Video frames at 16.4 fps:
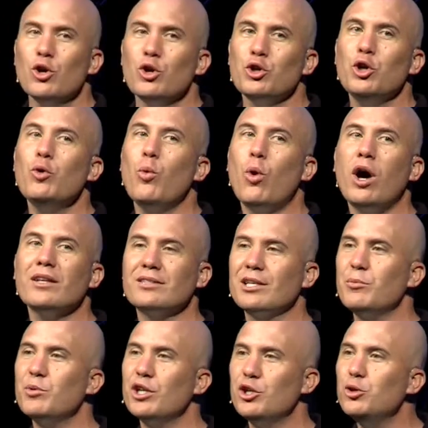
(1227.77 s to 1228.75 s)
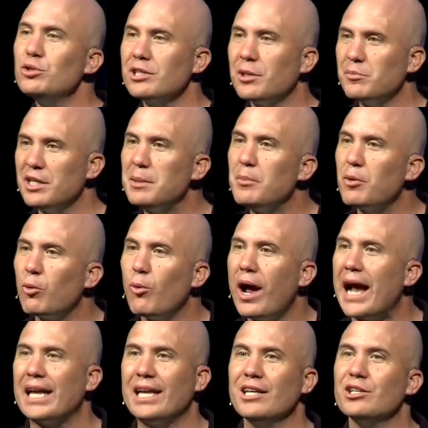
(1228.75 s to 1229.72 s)
You want someone to do something
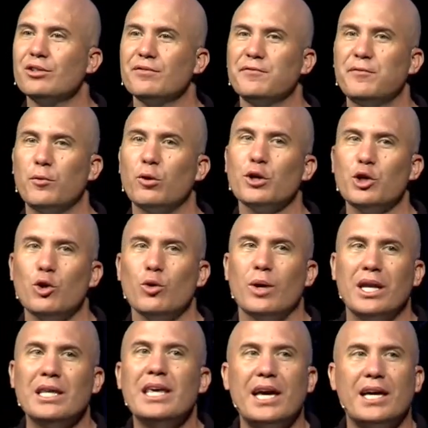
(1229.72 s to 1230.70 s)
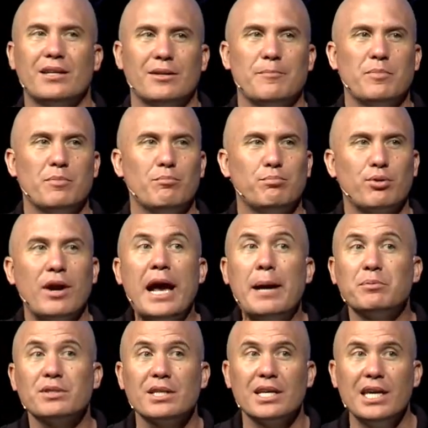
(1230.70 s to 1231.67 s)
miraculous for you, and yet
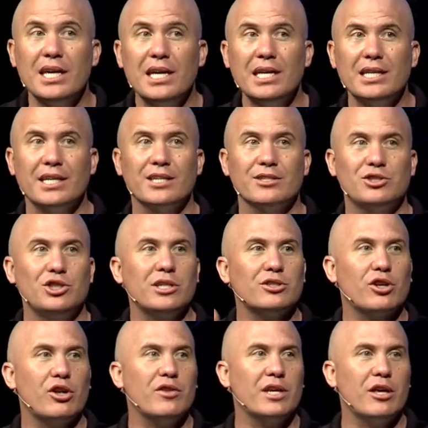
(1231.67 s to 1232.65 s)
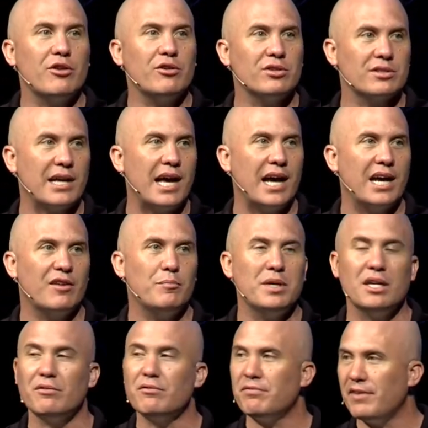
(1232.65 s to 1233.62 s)
perhaps the healing is just on the other side of
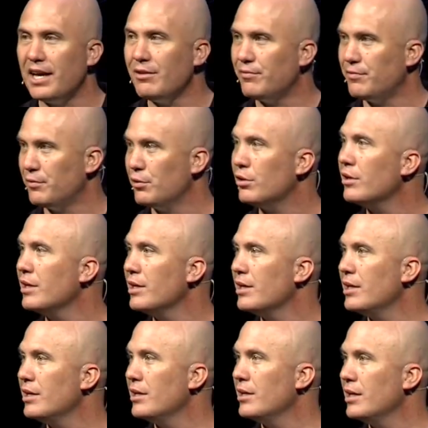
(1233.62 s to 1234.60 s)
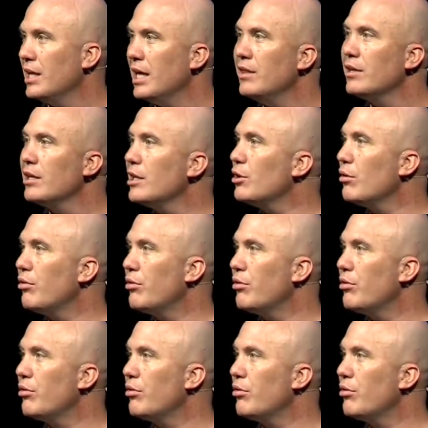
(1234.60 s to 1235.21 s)
being faithful in the little